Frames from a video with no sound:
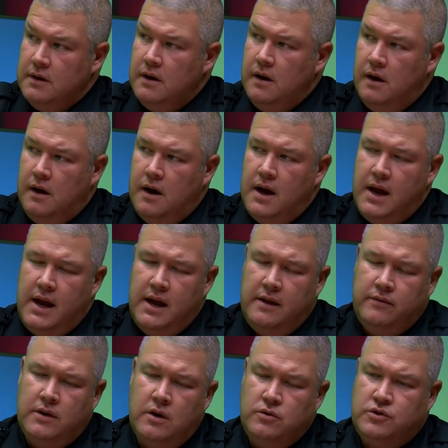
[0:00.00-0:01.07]

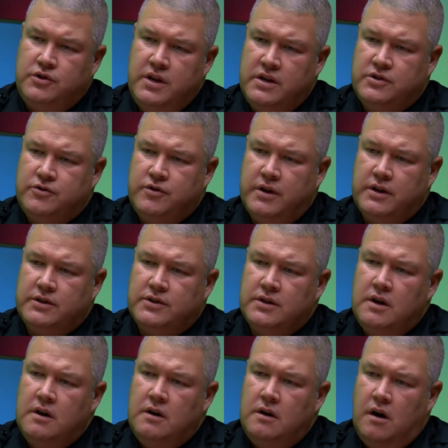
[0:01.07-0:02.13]
And those districts,
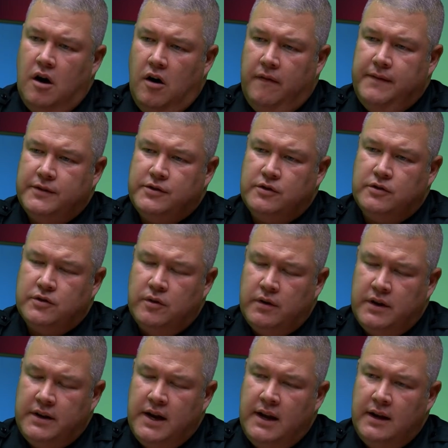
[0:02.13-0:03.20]
officers on
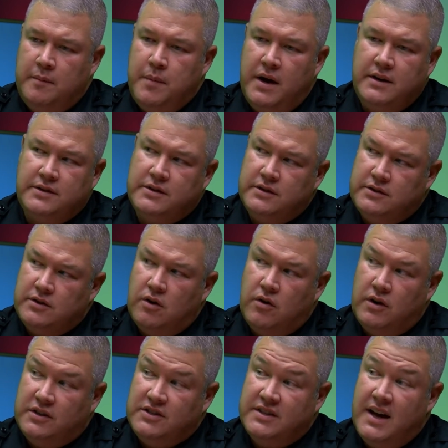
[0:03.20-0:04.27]
a daily basis
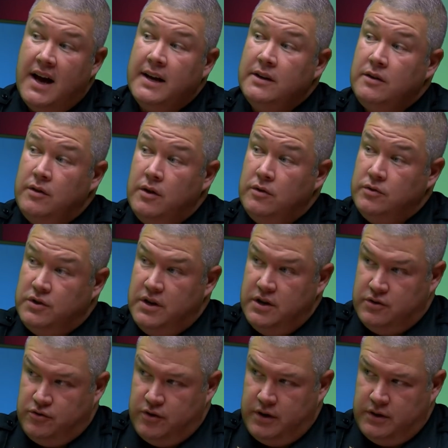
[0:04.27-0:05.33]
are assigned to those districts.